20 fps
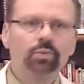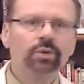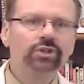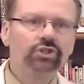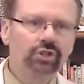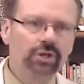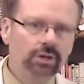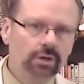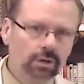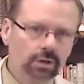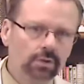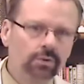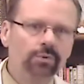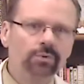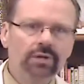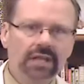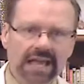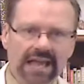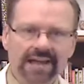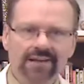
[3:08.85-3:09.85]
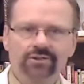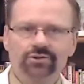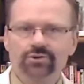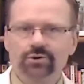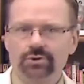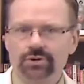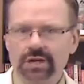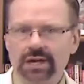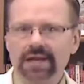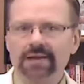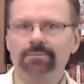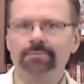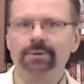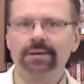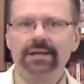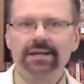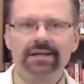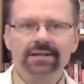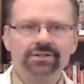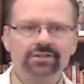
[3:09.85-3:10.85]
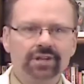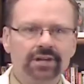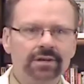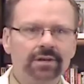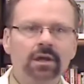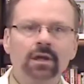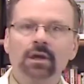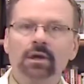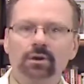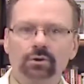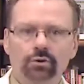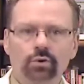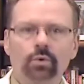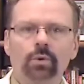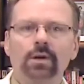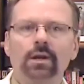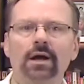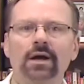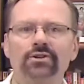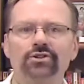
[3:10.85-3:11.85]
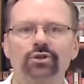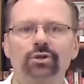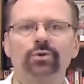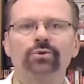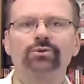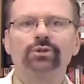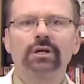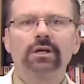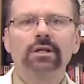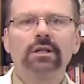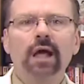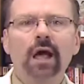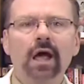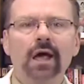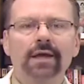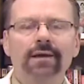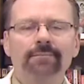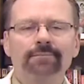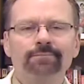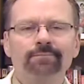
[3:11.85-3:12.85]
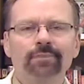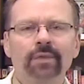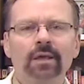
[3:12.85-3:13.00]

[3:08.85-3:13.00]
which include cancer, diabetes, and neurological decline.